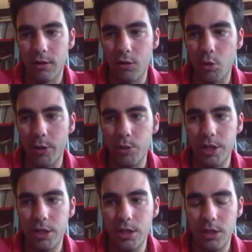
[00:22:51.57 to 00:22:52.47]
So
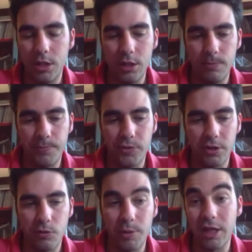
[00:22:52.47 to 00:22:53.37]

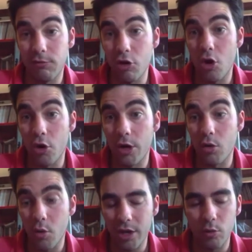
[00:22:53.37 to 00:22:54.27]
especially on
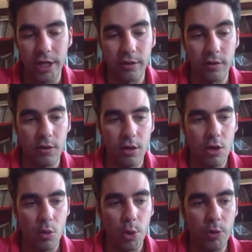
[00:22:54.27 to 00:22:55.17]
our red wines,
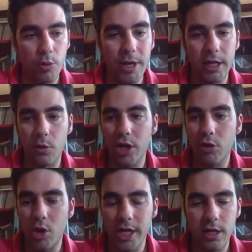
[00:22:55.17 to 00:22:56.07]
when we make a
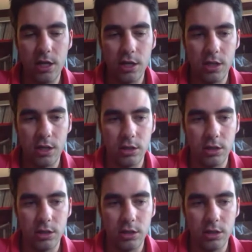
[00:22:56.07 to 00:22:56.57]
red wine here,